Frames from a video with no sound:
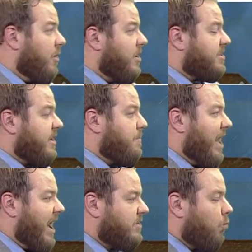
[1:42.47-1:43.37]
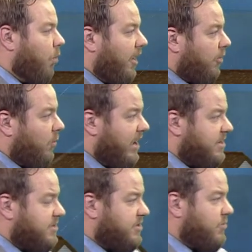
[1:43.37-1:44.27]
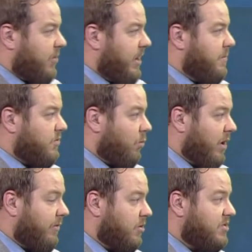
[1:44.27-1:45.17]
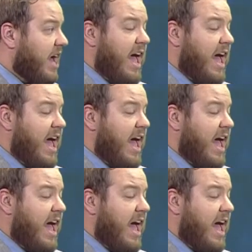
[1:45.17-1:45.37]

this impacts waterways, streams, rivers,